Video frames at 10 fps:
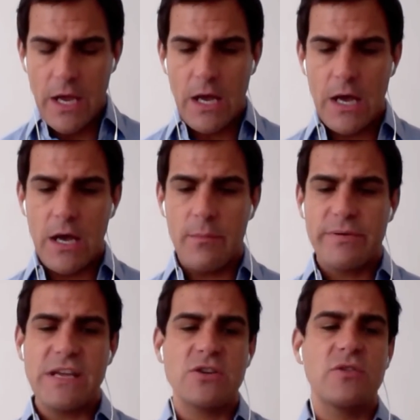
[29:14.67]

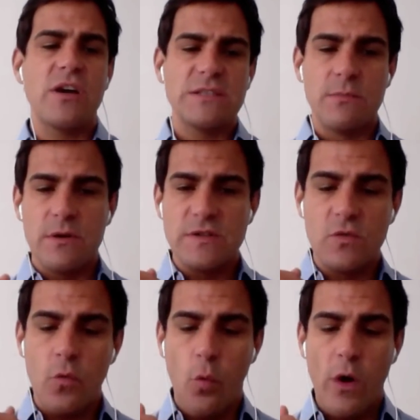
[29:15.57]
potential
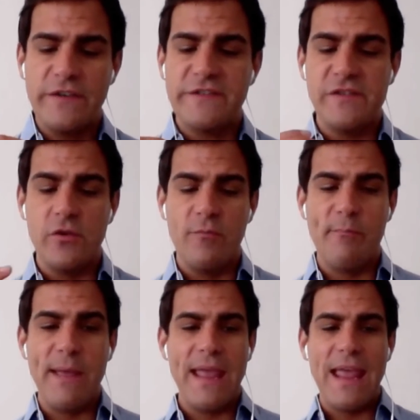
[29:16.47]
customers want to
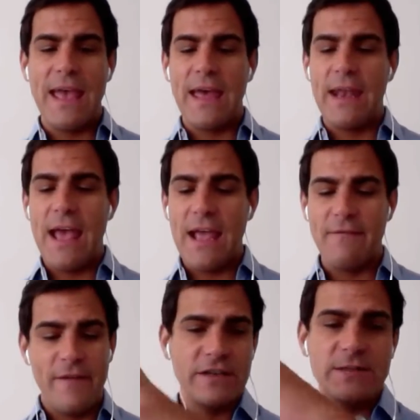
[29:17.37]
be in
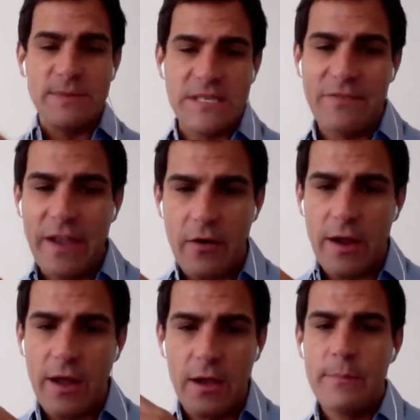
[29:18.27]
a very specific
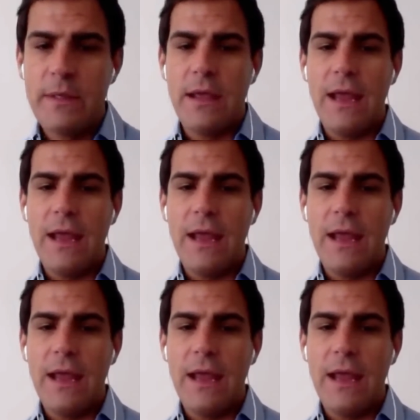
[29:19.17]
area